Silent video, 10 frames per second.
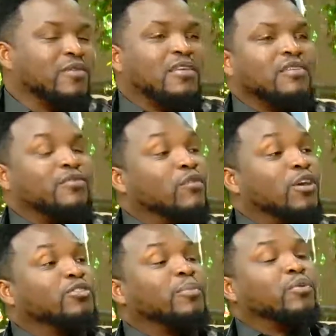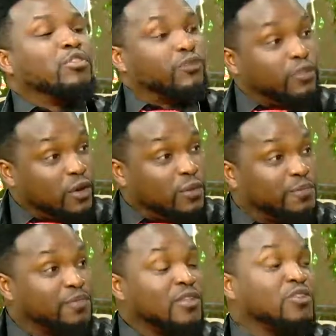If you want to push film,
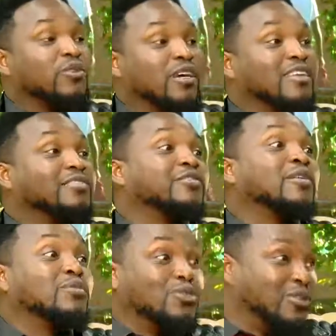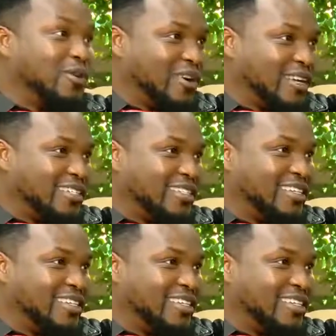Ugandan film to the world.